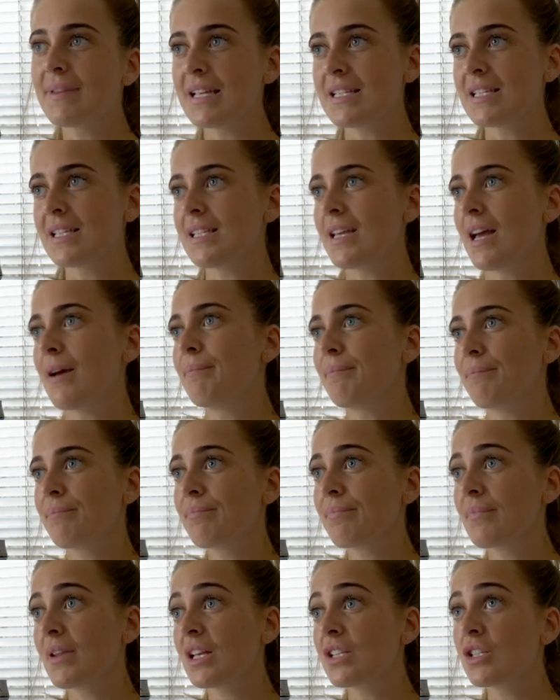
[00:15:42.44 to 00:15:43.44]
This is it.
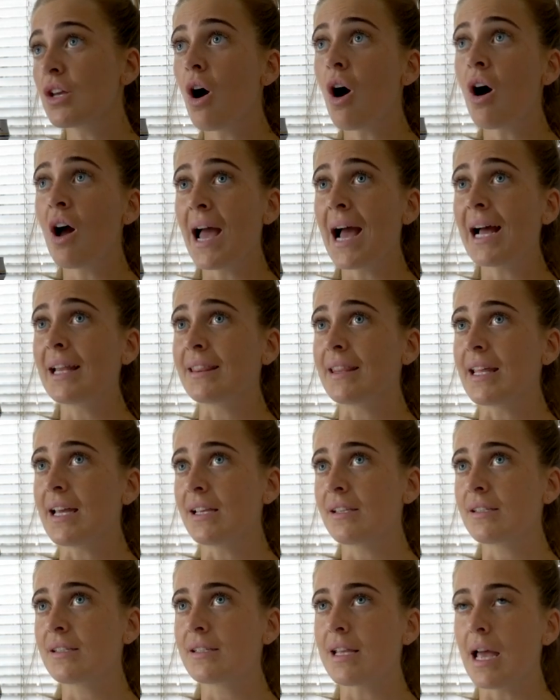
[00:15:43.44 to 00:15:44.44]
So I had
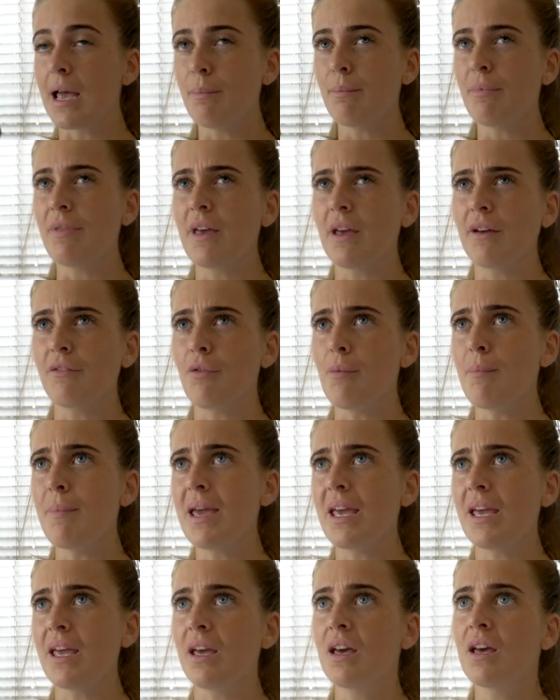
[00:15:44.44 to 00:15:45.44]
this same thing for
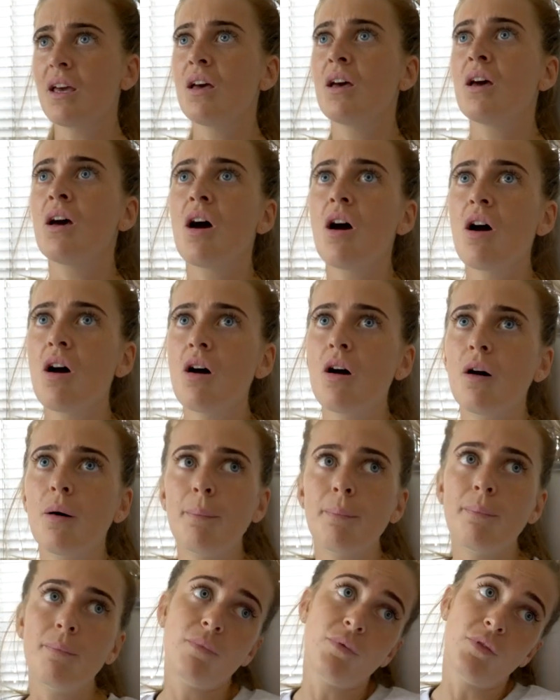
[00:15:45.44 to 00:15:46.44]
me
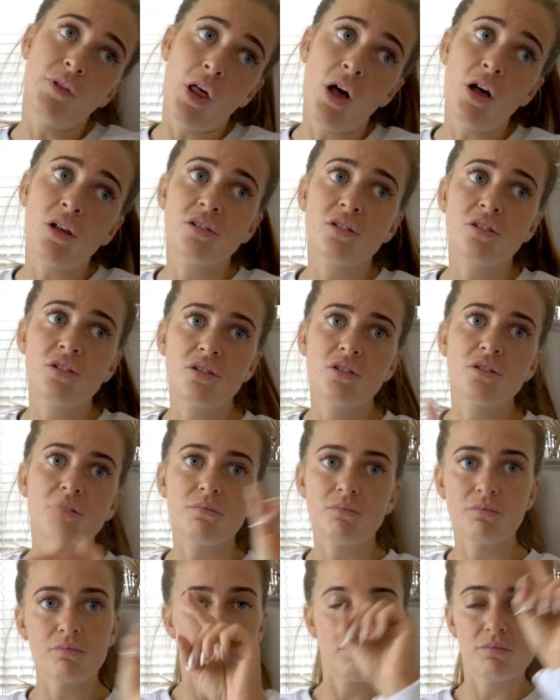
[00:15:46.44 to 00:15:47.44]

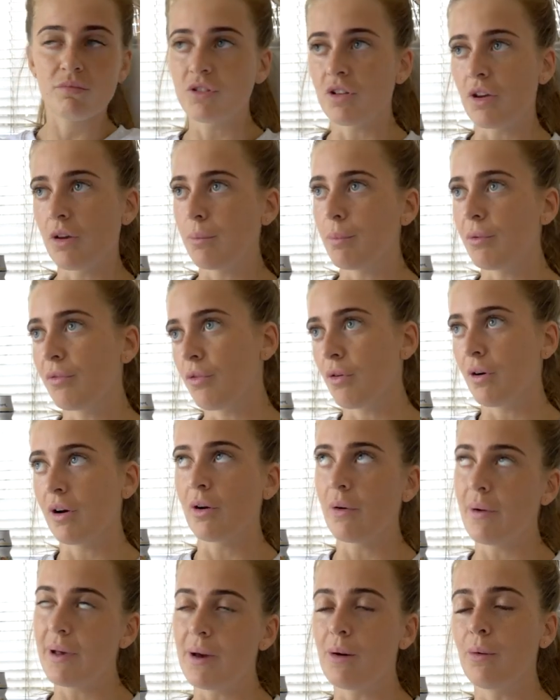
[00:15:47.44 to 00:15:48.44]
before
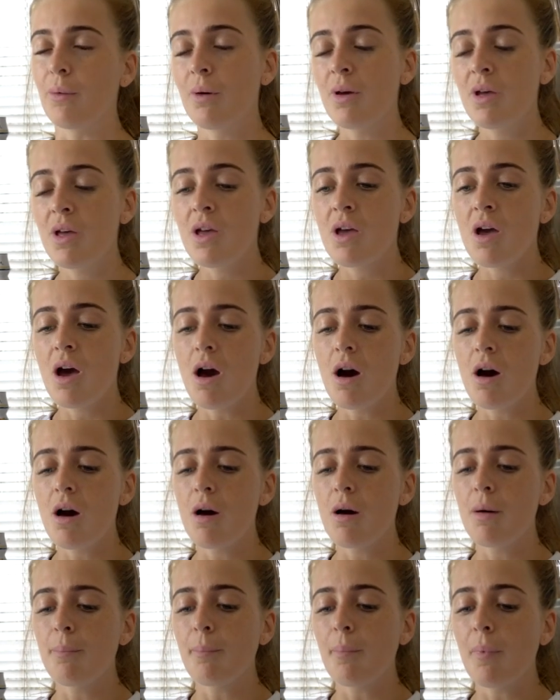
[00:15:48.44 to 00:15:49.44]
I got ill.
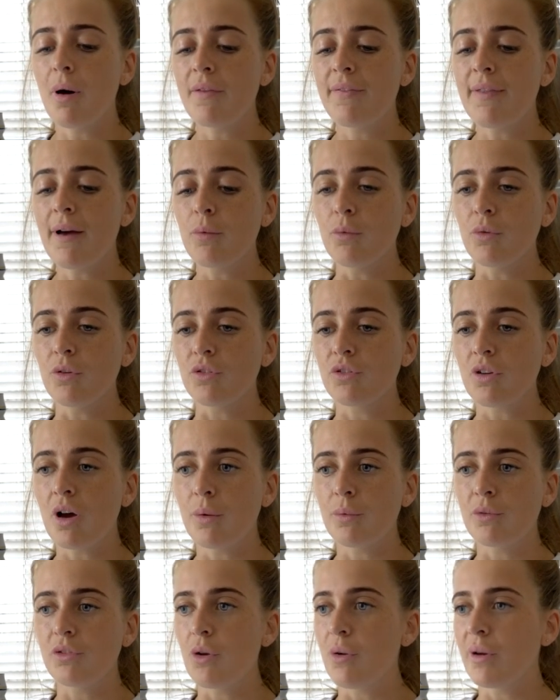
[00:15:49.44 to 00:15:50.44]

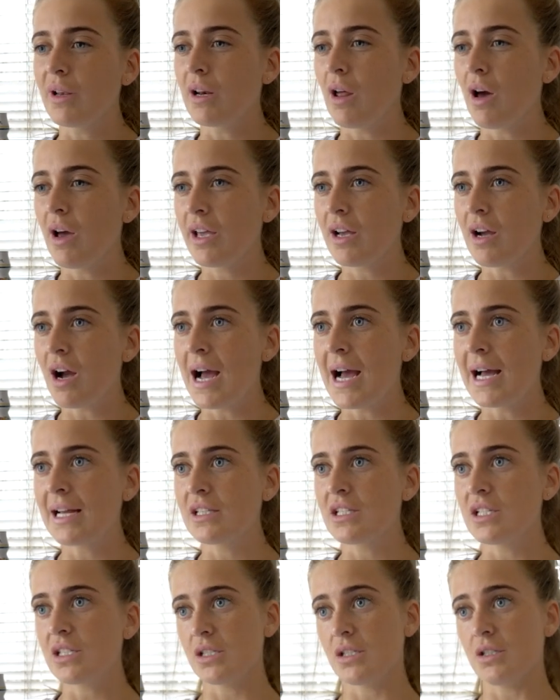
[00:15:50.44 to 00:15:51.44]
I was doing, like, I
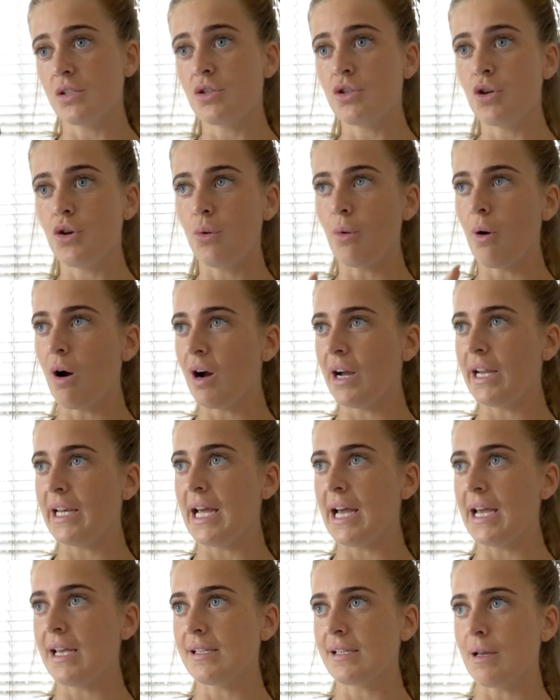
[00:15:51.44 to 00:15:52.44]
had 2 high
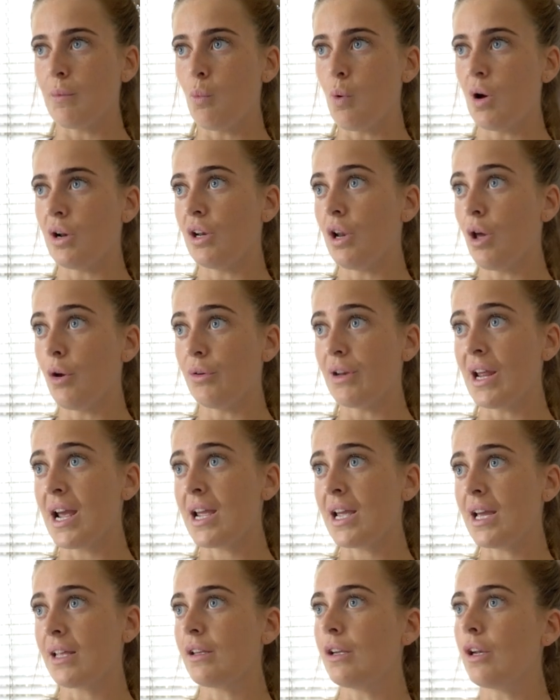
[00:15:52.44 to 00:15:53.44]
days and 1 low day,
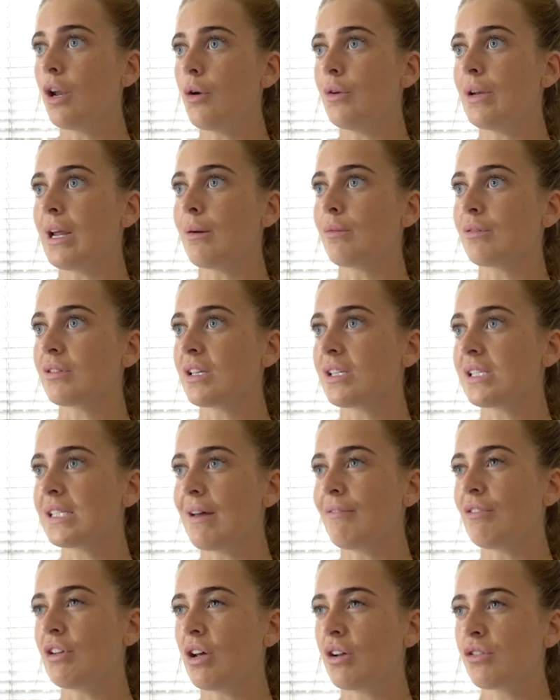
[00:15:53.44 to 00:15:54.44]
and the low day was like
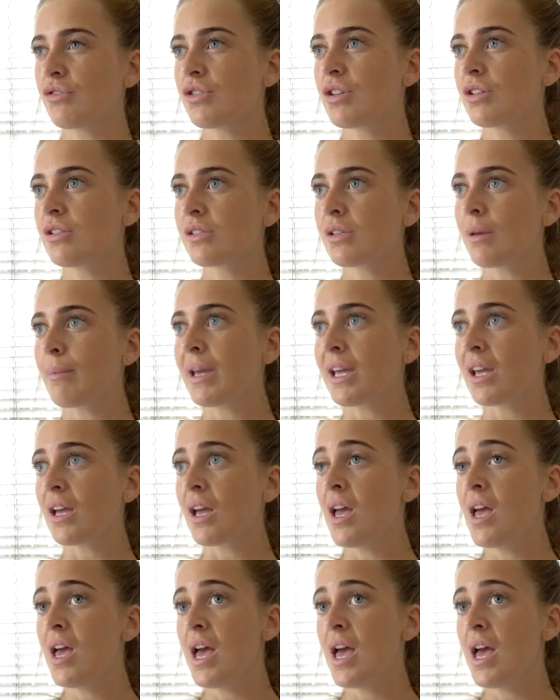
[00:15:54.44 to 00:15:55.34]
700 and something.